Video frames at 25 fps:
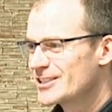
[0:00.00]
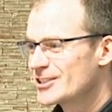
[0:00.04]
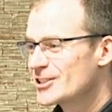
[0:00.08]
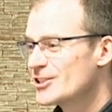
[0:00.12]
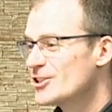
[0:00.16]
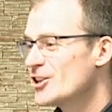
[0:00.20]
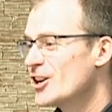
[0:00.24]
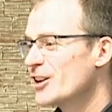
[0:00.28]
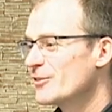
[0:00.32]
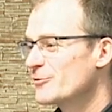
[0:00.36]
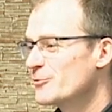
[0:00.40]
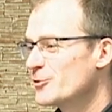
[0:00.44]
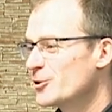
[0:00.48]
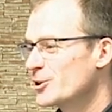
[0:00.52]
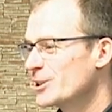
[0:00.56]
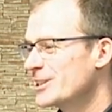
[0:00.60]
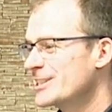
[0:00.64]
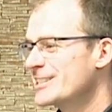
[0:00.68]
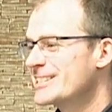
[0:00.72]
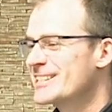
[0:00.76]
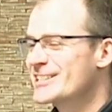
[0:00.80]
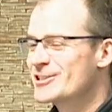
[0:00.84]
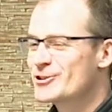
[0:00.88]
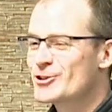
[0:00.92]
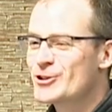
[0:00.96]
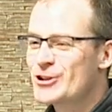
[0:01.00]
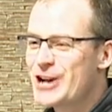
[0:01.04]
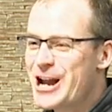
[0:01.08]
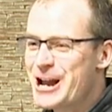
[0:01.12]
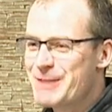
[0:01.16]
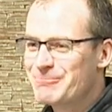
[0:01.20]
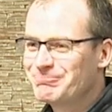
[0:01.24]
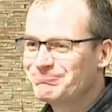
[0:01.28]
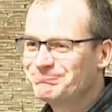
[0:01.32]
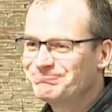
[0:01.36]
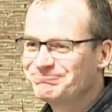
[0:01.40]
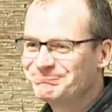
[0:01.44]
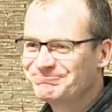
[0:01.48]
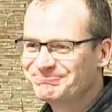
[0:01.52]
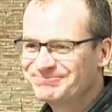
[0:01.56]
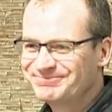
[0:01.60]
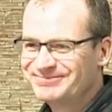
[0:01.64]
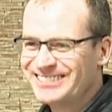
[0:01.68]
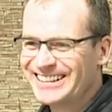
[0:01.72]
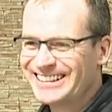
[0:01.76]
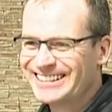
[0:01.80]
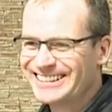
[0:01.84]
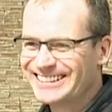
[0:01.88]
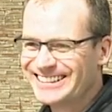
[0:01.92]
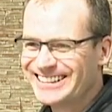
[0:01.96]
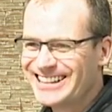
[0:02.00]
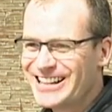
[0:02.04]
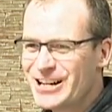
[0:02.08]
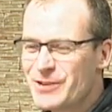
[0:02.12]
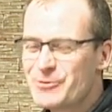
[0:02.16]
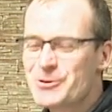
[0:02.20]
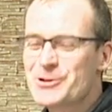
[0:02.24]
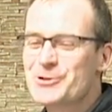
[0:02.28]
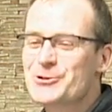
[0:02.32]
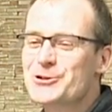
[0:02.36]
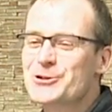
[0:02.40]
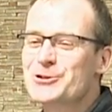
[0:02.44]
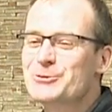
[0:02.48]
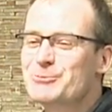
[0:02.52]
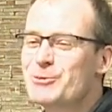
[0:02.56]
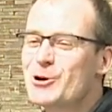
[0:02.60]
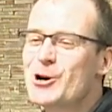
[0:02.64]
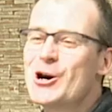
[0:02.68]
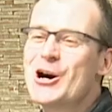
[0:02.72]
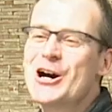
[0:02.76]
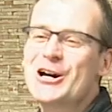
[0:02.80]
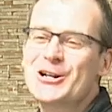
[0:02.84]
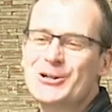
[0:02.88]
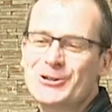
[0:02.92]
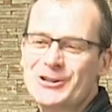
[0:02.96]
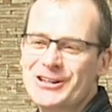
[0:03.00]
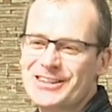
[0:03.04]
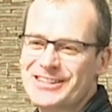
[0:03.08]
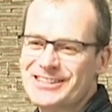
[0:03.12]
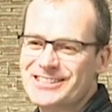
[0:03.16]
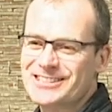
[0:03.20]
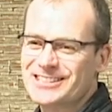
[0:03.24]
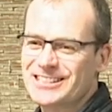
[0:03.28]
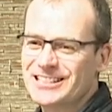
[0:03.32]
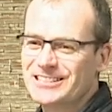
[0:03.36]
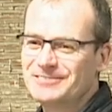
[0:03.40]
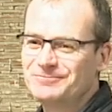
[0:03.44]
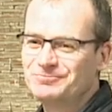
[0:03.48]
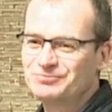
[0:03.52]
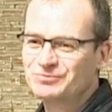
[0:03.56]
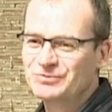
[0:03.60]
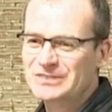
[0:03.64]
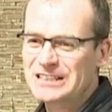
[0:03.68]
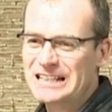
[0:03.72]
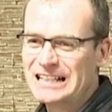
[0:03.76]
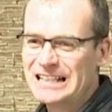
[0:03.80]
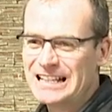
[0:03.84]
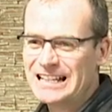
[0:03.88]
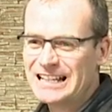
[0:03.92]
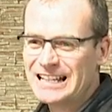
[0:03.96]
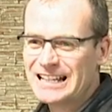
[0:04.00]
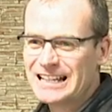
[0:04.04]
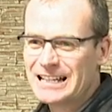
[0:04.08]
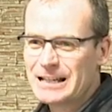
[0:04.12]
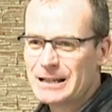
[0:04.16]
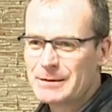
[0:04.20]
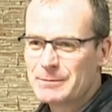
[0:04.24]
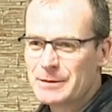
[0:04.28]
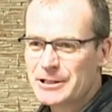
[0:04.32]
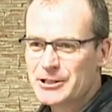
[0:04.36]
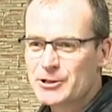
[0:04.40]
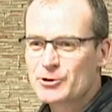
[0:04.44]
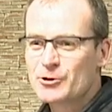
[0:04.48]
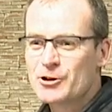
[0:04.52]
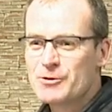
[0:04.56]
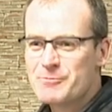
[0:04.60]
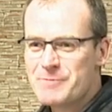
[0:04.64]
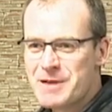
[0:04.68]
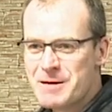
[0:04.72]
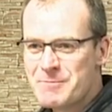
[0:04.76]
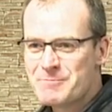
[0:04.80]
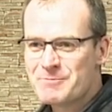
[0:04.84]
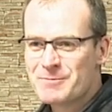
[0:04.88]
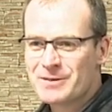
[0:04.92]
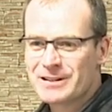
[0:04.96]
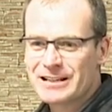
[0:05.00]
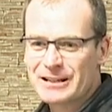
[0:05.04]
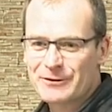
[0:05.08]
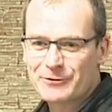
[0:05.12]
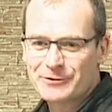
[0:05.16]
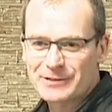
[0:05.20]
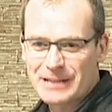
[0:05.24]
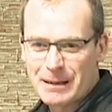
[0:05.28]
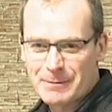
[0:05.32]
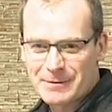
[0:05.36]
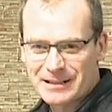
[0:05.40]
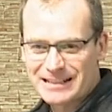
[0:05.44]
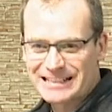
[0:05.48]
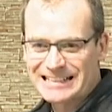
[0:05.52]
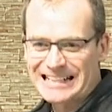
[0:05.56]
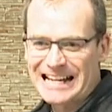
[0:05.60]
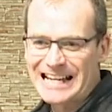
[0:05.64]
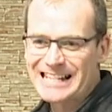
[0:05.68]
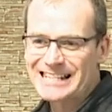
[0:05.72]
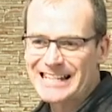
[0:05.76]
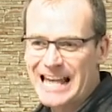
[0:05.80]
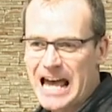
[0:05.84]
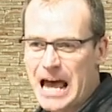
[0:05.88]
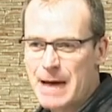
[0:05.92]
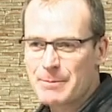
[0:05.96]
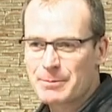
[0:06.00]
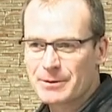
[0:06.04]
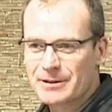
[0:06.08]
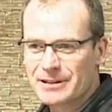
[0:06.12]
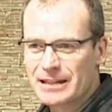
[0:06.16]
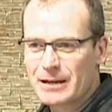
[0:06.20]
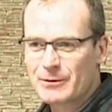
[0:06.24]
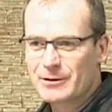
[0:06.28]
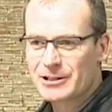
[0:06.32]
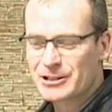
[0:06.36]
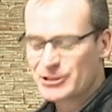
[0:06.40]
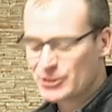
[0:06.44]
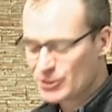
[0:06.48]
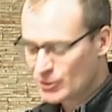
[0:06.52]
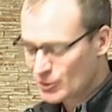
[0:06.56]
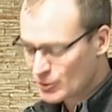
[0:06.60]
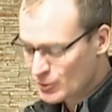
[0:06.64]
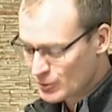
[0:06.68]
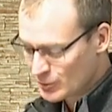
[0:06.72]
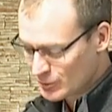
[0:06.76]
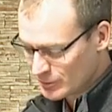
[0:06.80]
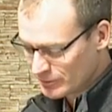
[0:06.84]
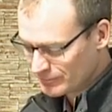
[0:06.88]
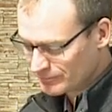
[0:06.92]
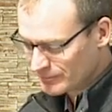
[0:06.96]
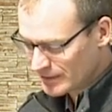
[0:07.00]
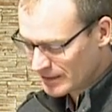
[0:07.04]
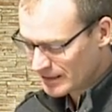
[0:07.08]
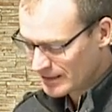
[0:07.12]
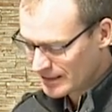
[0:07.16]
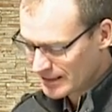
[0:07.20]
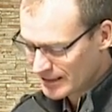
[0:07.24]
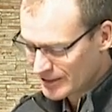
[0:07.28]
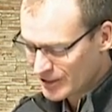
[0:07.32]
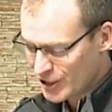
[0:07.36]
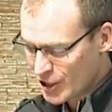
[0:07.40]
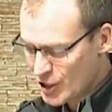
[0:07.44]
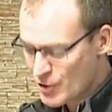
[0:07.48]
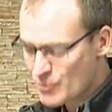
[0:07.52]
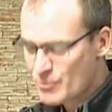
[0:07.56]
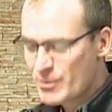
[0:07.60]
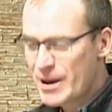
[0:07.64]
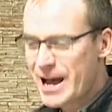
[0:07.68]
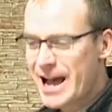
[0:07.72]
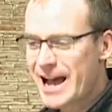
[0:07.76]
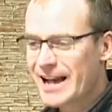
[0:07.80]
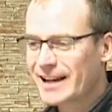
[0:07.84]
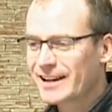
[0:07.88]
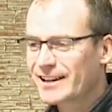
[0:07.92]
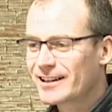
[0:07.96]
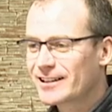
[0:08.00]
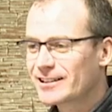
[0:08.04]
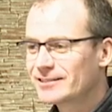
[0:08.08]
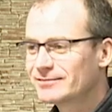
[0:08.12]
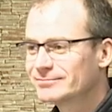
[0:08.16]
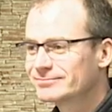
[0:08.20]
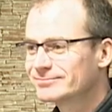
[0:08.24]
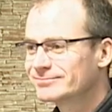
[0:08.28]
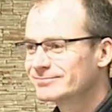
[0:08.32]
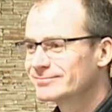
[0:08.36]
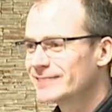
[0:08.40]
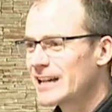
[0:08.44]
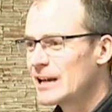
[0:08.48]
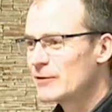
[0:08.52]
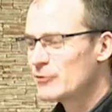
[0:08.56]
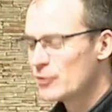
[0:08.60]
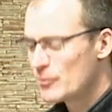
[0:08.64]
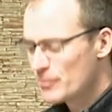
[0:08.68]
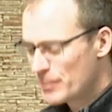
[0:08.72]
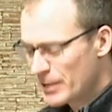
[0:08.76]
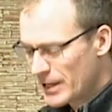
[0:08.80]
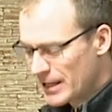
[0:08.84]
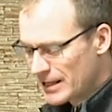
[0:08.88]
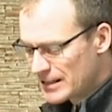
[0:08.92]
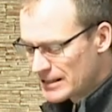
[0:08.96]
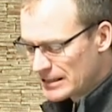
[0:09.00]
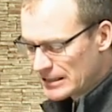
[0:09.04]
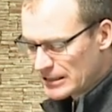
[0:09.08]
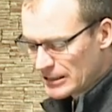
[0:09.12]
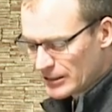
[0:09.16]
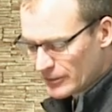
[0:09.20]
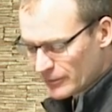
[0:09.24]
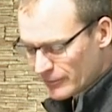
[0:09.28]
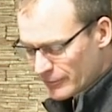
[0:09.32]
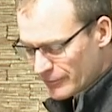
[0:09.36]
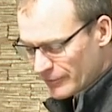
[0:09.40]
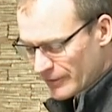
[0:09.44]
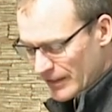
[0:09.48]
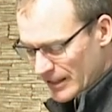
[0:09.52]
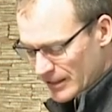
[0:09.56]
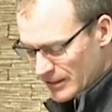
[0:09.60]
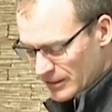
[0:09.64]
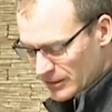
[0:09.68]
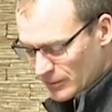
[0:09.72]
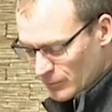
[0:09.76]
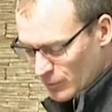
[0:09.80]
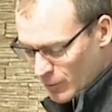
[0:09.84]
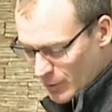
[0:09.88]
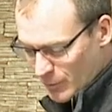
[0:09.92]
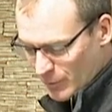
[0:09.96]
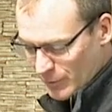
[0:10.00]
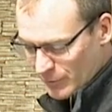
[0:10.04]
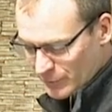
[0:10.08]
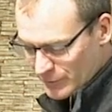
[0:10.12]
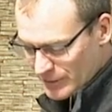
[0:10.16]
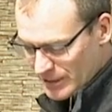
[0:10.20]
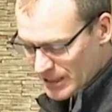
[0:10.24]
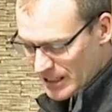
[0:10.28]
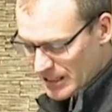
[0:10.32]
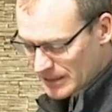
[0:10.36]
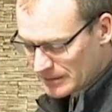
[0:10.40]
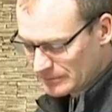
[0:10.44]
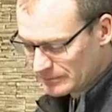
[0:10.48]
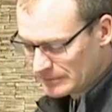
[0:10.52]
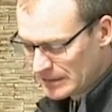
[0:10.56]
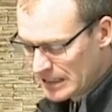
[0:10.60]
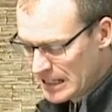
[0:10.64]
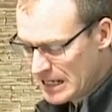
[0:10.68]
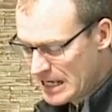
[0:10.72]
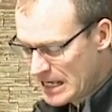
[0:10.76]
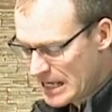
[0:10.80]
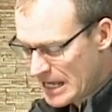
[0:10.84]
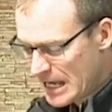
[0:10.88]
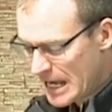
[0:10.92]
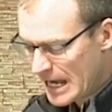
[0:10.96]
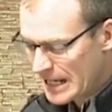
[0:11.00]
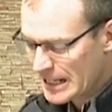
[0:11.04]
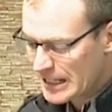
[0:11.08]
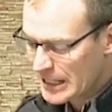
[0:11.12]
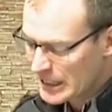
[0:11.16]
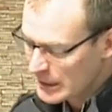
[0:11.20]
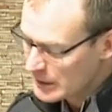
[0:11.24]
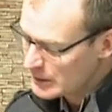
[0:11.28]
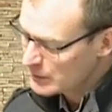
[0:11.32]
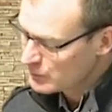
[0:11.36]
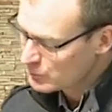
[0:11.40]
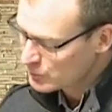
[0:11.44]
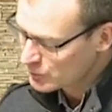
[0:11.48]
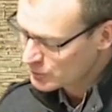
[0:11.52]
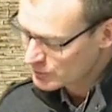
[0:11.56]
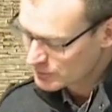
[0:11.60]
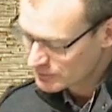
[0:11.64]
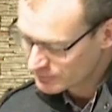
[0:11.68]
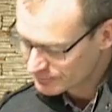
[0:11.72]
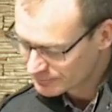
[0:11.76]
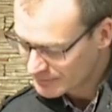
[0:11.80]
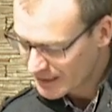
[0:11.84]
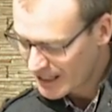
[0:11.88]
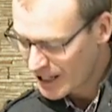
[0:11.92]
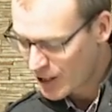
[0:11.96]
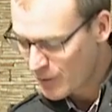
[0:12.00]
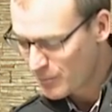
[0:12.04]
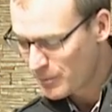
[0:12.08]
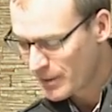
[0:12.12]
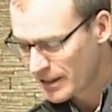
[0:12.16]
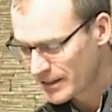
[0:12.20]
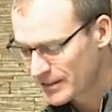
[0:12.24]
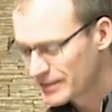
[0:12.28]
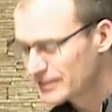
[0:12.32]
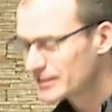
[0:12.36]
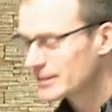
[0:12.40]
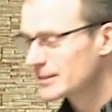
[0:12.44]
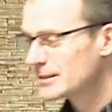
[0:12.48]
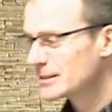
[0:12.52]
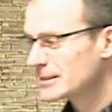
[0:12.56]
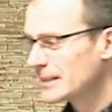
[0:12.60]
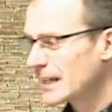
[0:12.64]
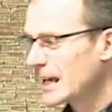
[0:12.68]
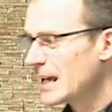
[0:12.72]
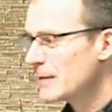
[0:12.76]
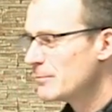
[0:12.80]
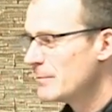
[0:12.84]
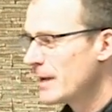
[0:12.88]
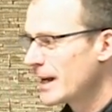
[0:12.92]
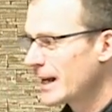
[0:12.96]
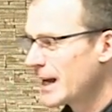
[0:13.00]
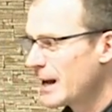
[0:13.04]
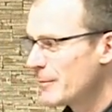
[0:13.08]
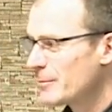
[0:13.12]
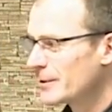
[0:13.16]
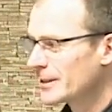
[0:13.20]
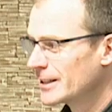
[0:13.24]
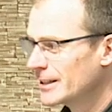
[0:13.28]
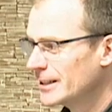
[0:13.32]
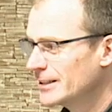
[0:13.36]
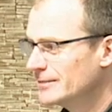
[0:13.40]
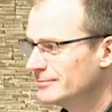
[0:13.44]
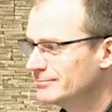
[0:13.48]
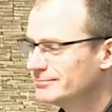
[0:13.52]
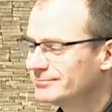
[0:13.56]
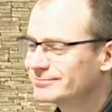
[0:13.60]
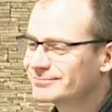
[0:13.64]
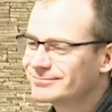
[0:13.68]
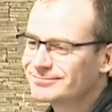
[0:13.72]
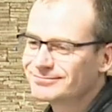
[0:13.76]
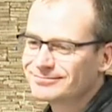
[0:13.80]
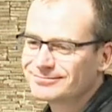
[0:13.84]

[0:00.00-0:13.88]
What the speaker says: to not fall into the trap, whether it's pride or other sin, but to remember if something does happen that we do go back and repent and confess of what we've done, and he will help us to stand back up again